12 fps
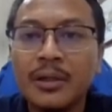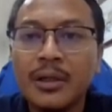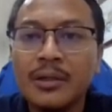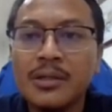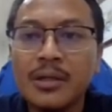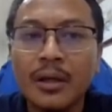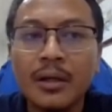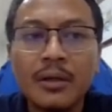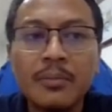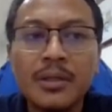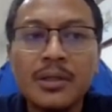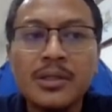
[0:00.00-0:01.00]
This
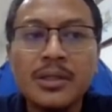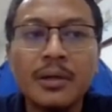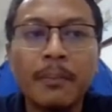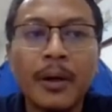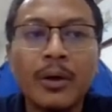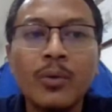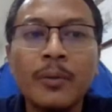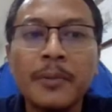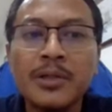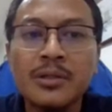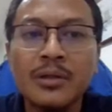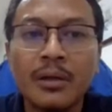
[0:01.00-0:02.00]
agreement is a power
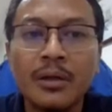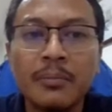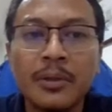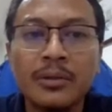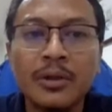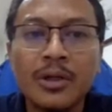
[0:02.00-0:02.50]
purchase agreement,